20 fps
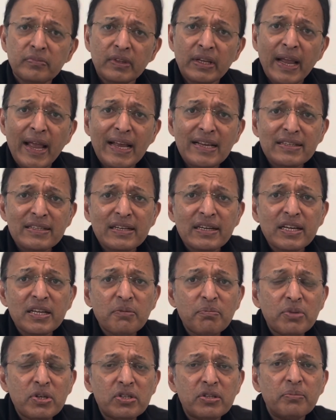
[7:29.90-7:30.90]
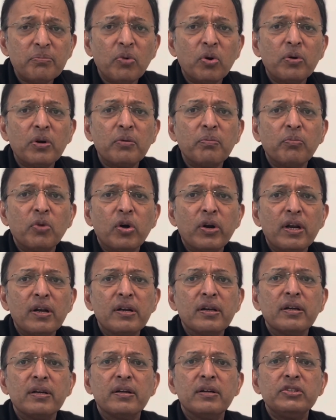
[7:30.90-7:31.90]
As the reimbursement model
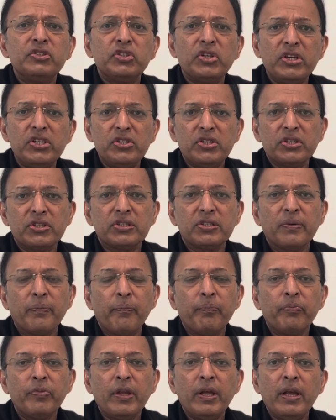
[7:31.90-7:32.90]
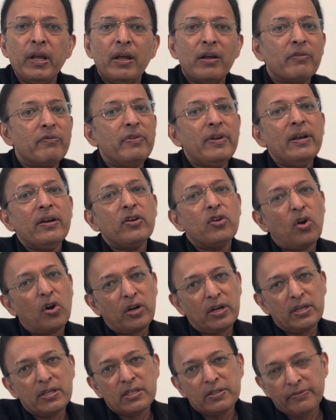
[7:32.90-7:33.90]
changes, will
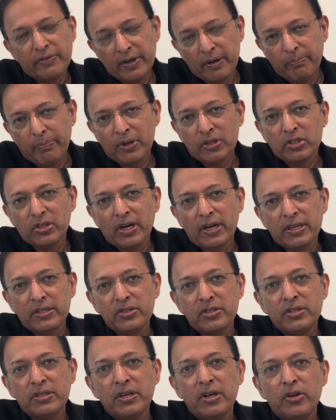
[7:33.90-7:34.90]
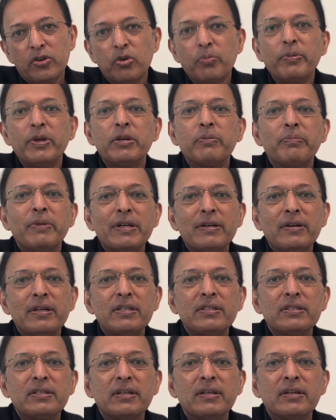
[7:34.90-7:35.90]
doctors feel pressurized to meet
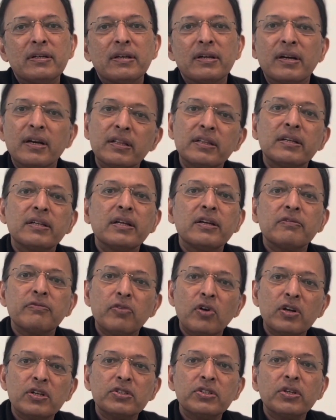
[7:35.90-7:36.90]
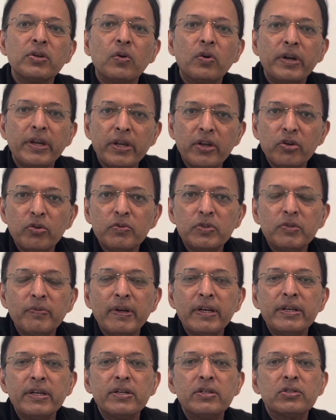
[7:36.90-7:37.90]
metrics rather than focusing on individual
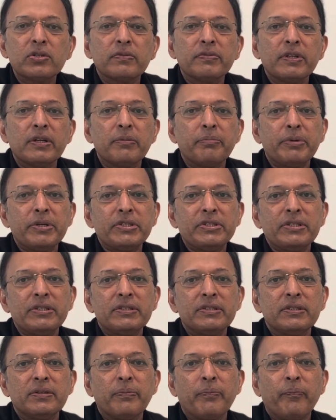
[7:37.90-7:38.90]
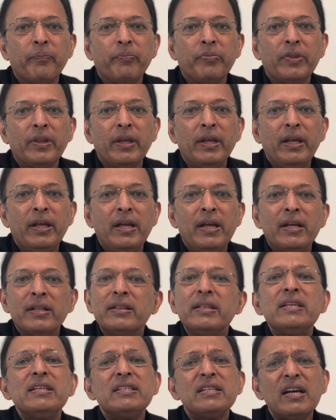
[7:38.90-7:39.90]
needs of their patients?
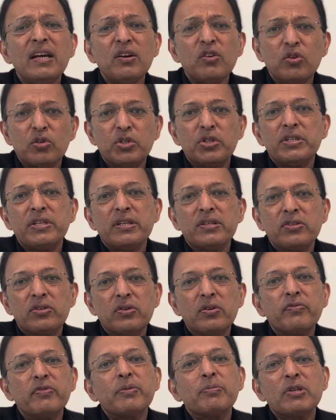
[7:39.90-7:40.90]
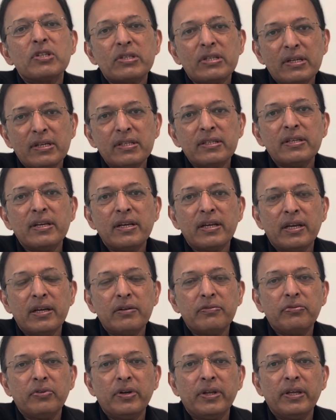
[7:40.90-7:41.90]
These are questions we must consider
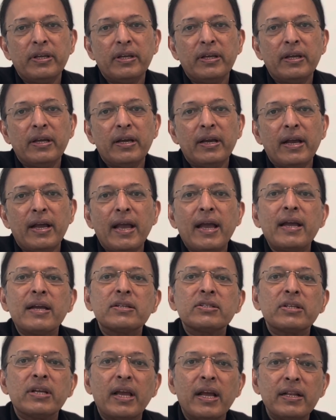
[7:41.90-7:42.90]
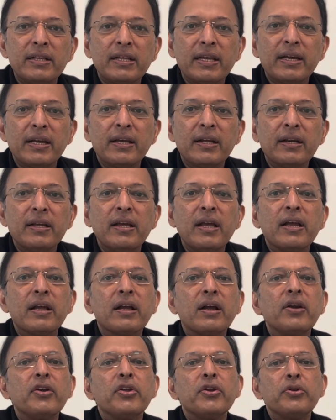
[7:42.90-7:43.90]
carefully as healthcare
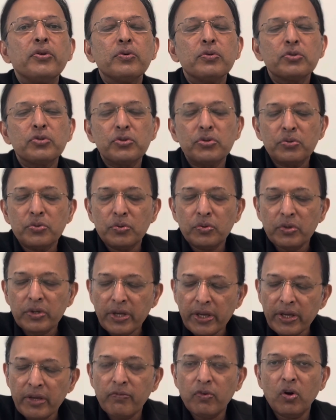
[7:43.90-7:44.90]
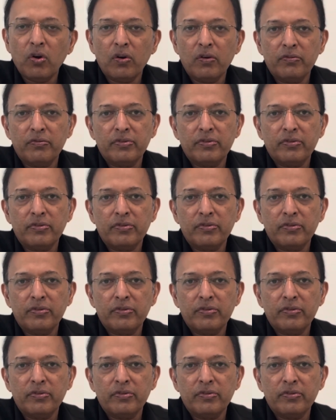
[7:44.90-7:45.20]
continues to evolve.